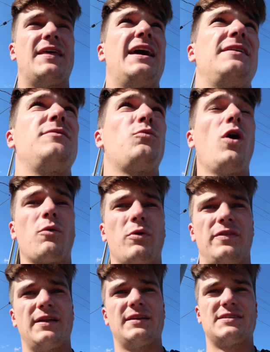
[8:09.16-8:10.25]
then walk with
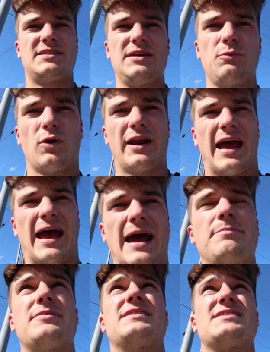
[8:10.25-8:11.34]
it and see what
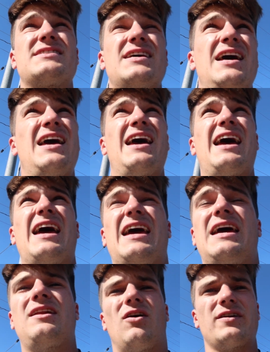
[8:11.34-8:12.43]
happens.
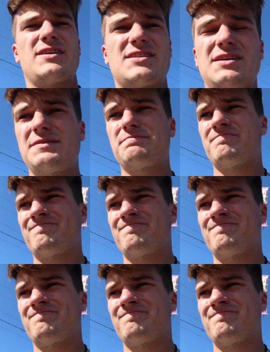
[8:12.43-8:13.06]
And honestly,